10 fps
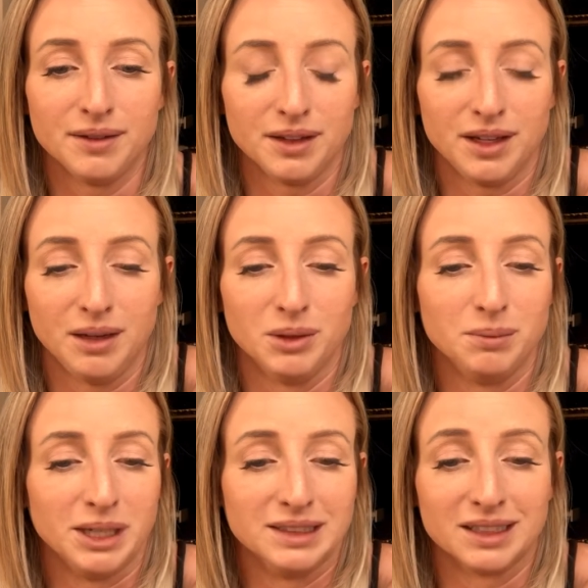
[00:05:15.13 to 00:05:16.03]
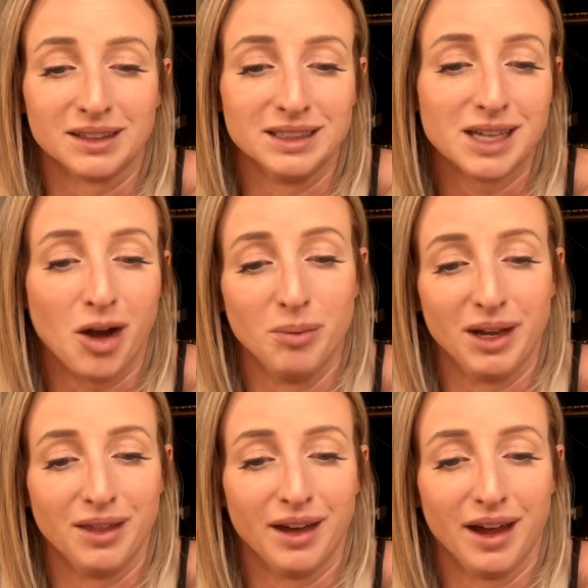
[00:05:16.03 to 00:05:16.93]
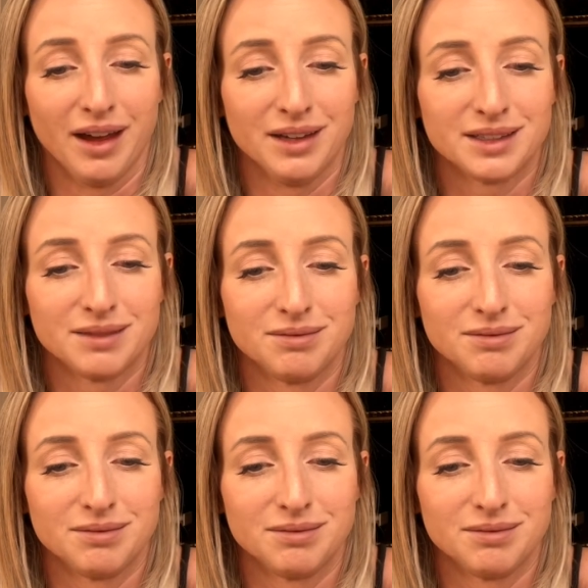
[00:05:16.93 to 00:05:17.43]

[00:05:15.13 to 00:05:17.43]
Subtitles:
He would basically tell me that